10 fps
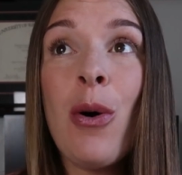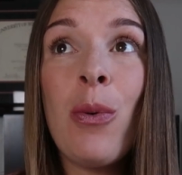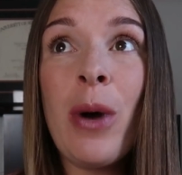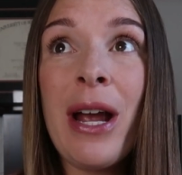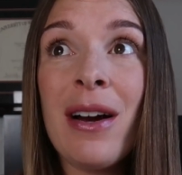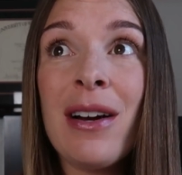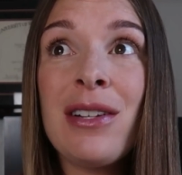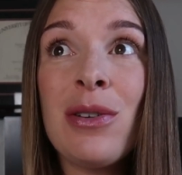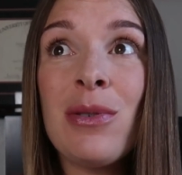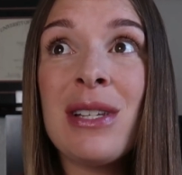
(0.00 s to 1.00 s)
Where
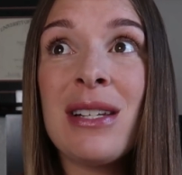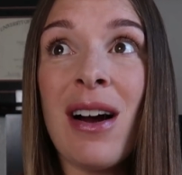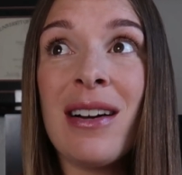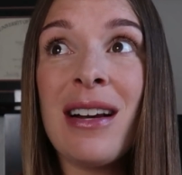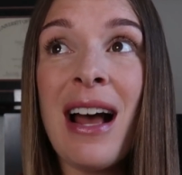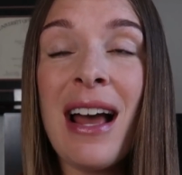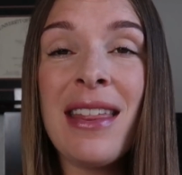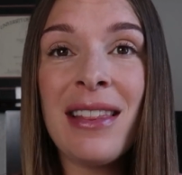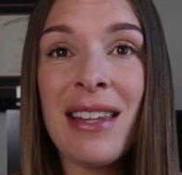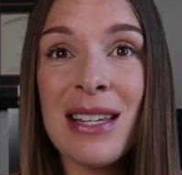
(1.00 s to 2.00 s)
to start? I
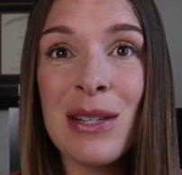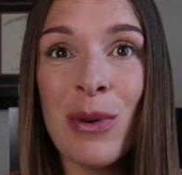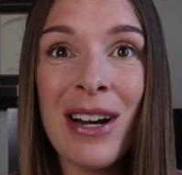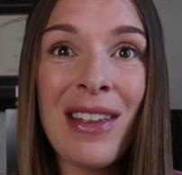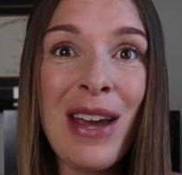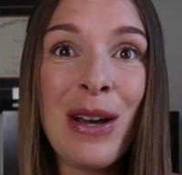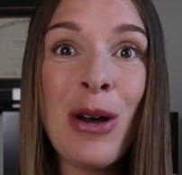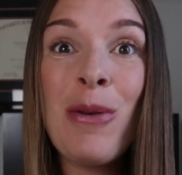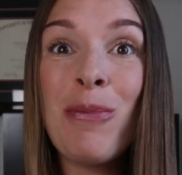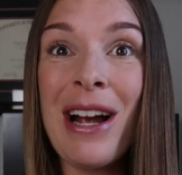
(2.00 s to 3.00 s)
think this is where
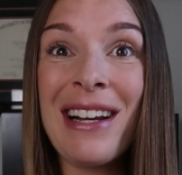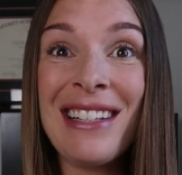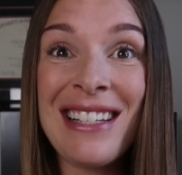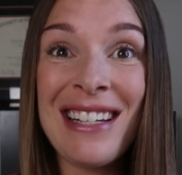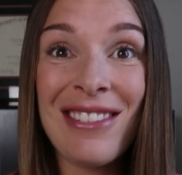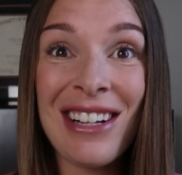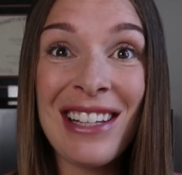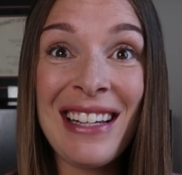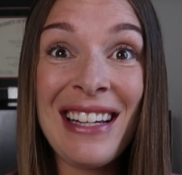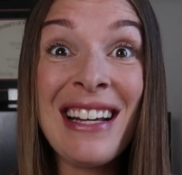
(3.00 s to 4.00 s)
pregnancy
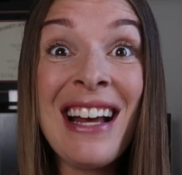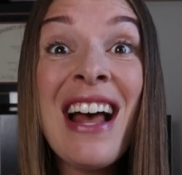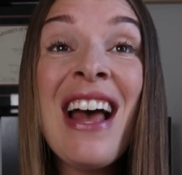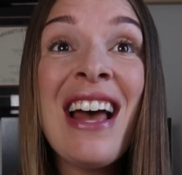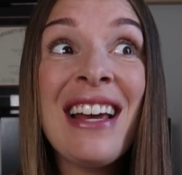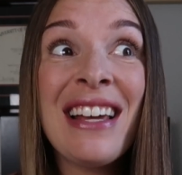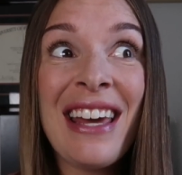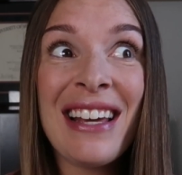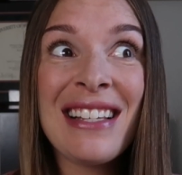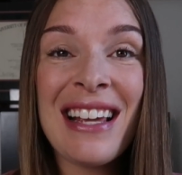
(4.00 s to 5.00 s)
really
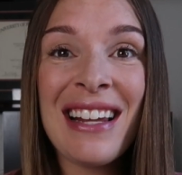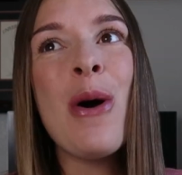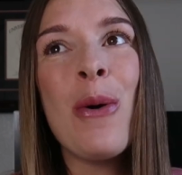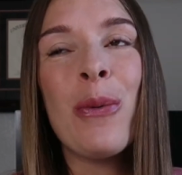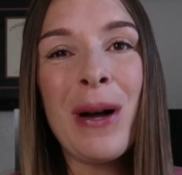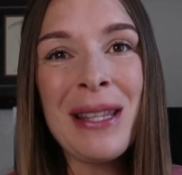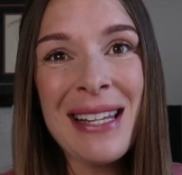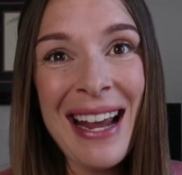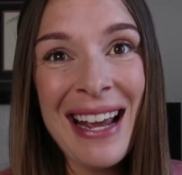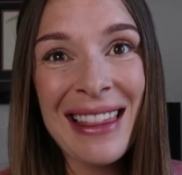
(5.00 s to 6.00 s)
kicks in. Once
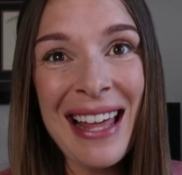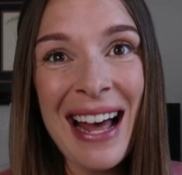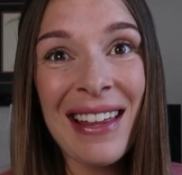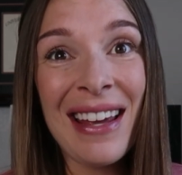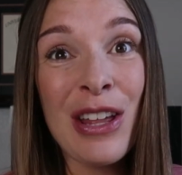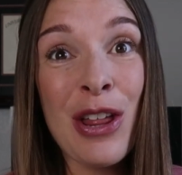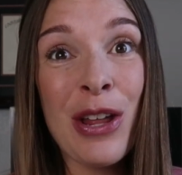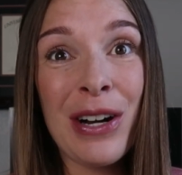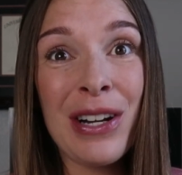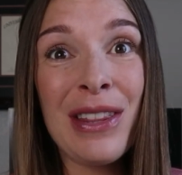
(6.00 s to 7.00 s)
I hit that
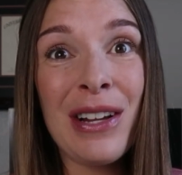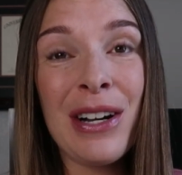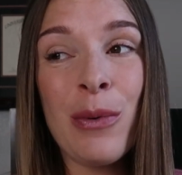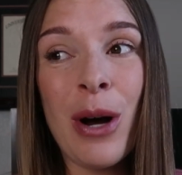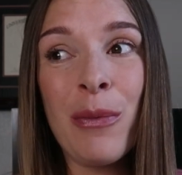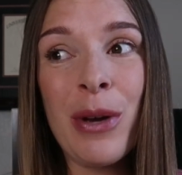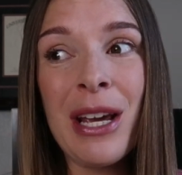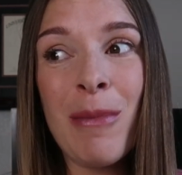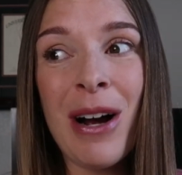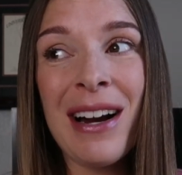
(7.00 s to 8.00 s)
31
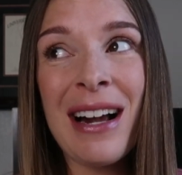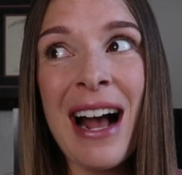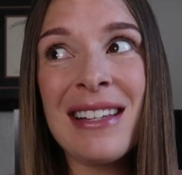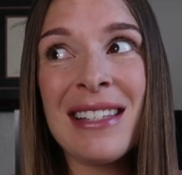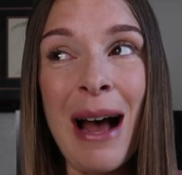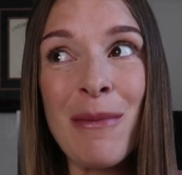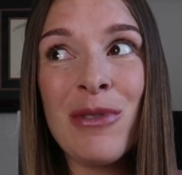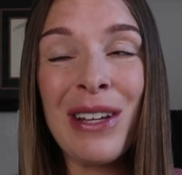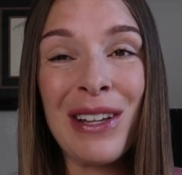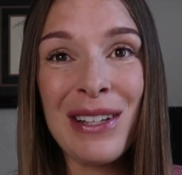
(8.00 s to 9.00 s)
week mark, I stopped
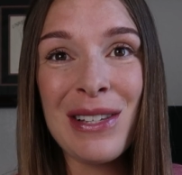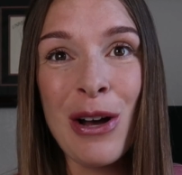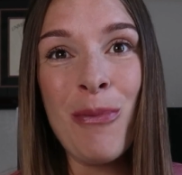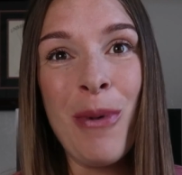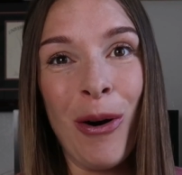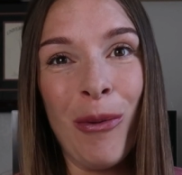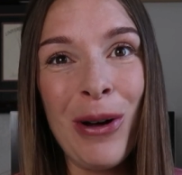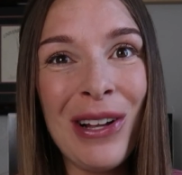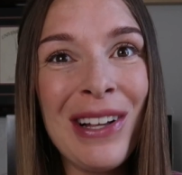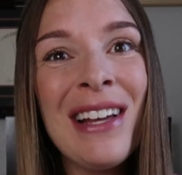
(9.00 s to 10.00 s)
feeling so
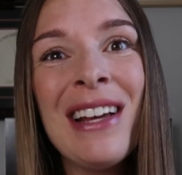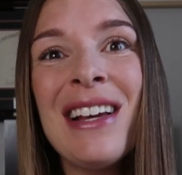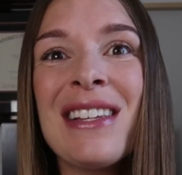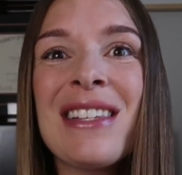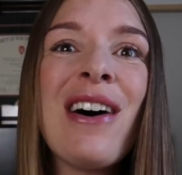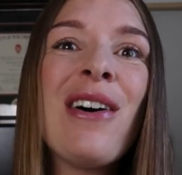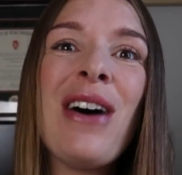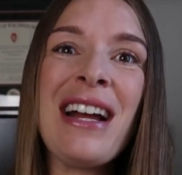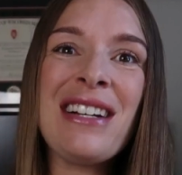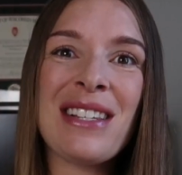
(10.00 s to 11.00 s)
mobile. So
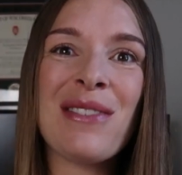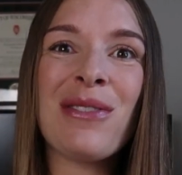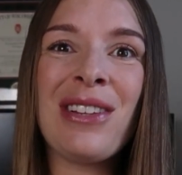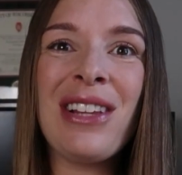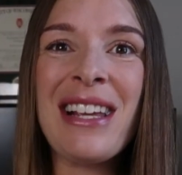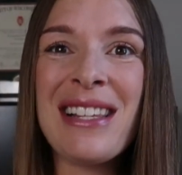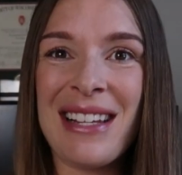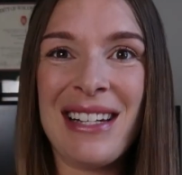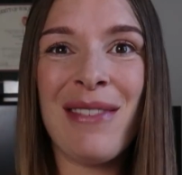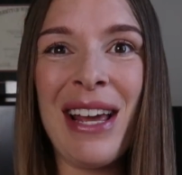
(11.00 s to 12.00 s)
I just
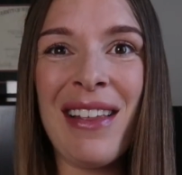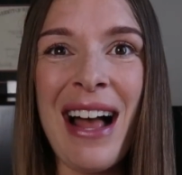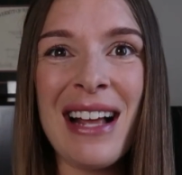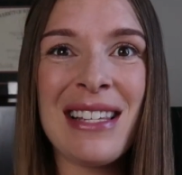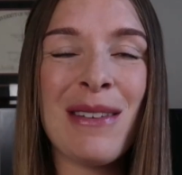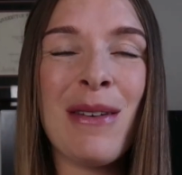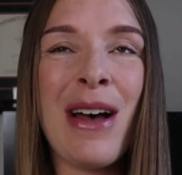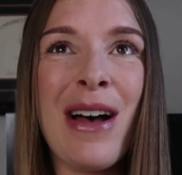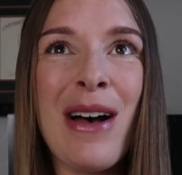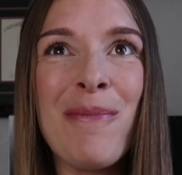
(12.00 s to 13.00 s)
listened to my last,
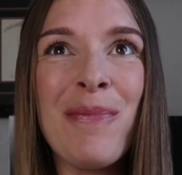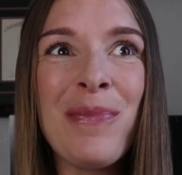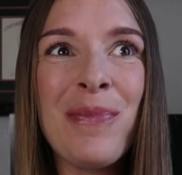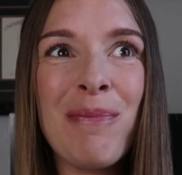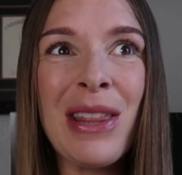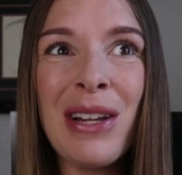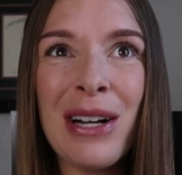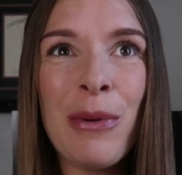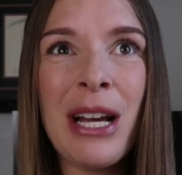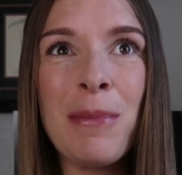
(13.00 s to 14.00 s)
my
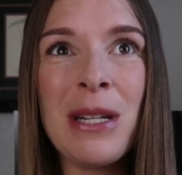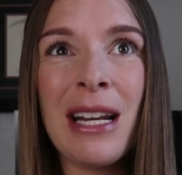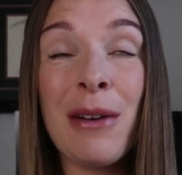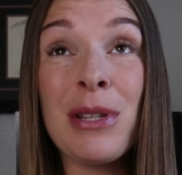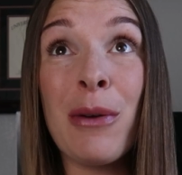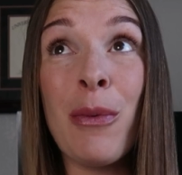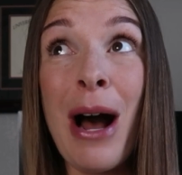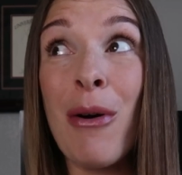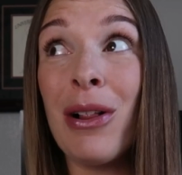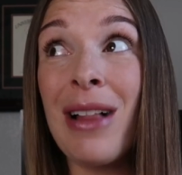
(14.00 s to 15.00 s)
30-week update, and I was like,
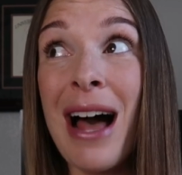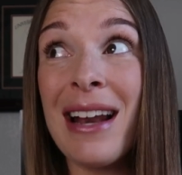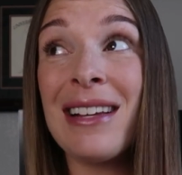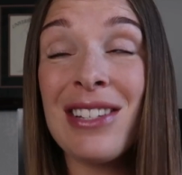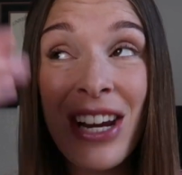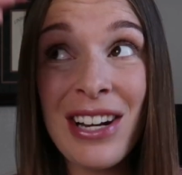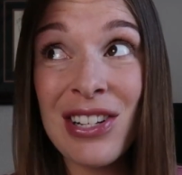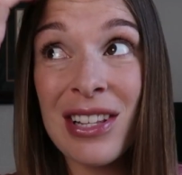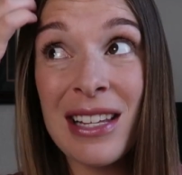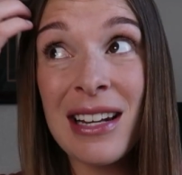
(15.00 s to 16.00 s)
wow, a lot has
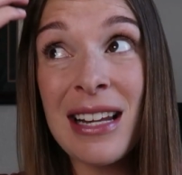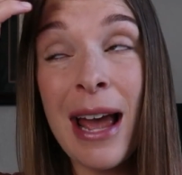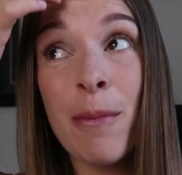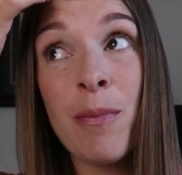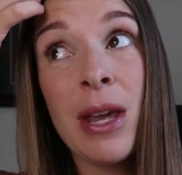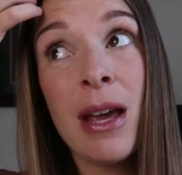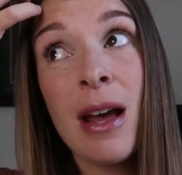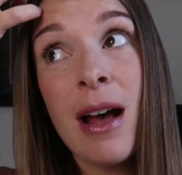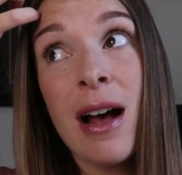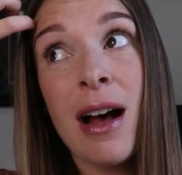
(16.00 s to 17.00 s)
changed since that time.
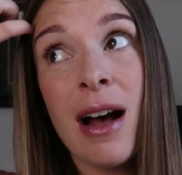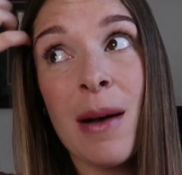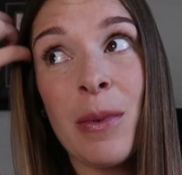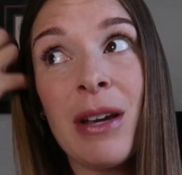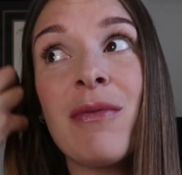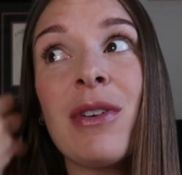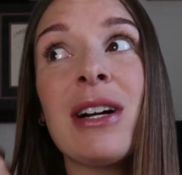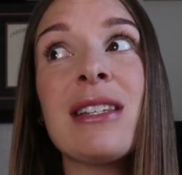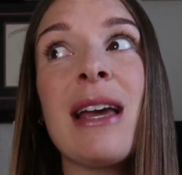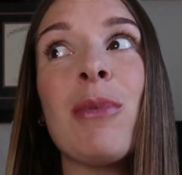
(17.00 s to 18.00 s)
For
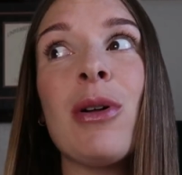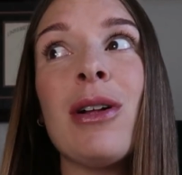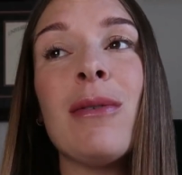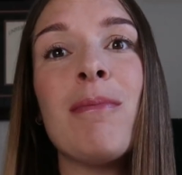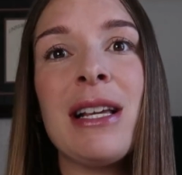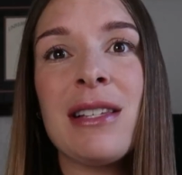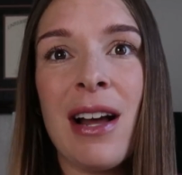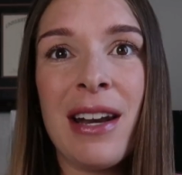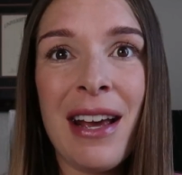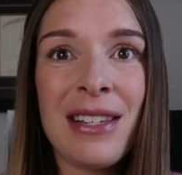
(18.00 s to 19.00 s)
example, my
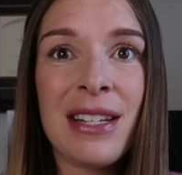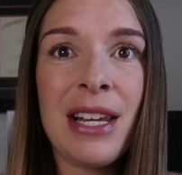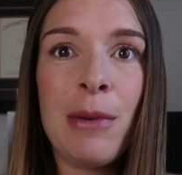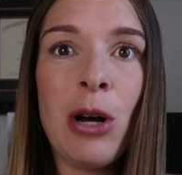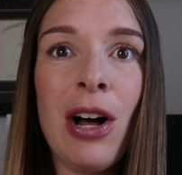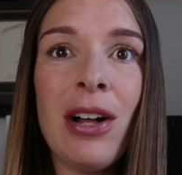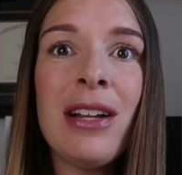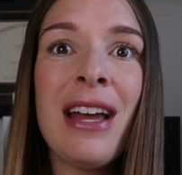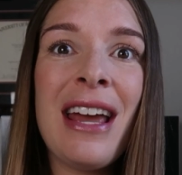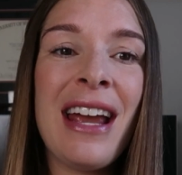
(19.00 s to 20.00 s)
son has
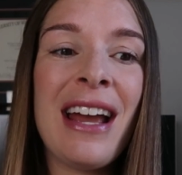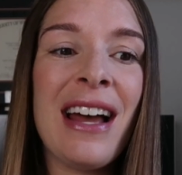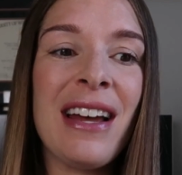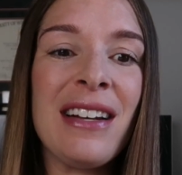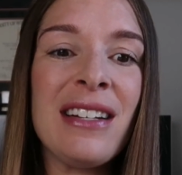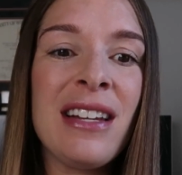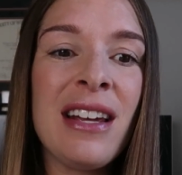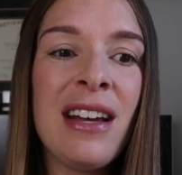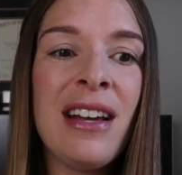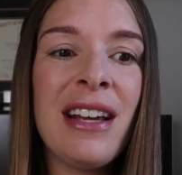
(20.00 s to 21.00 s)
T-ball and
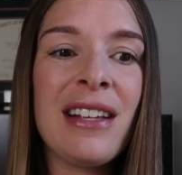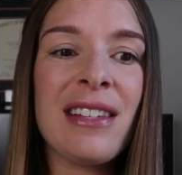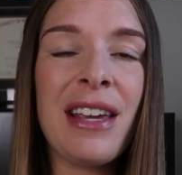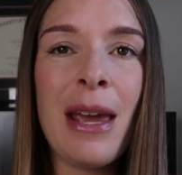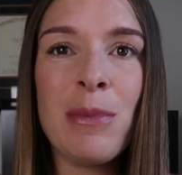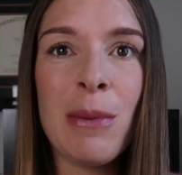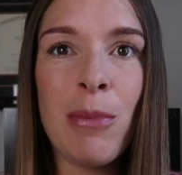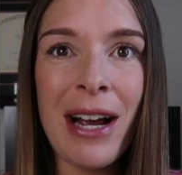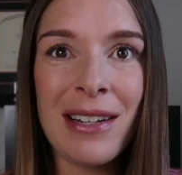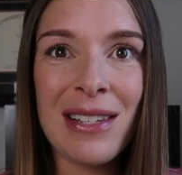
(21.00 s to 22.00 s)
his games and
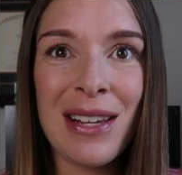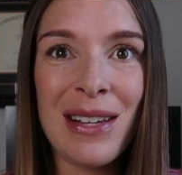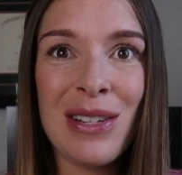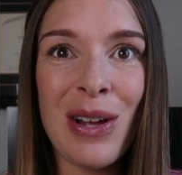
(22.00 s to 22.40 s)
practices.